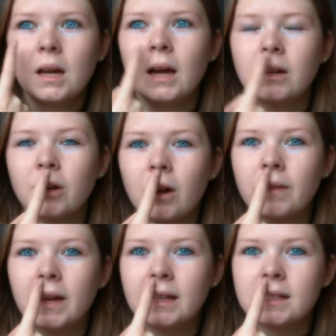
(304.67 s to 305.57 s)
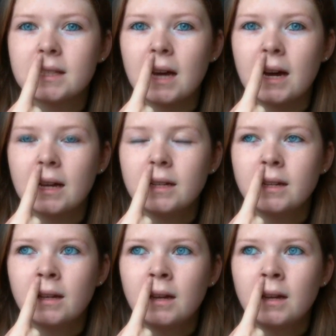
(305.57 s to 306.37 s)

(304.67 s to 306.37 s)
I got it on the inside.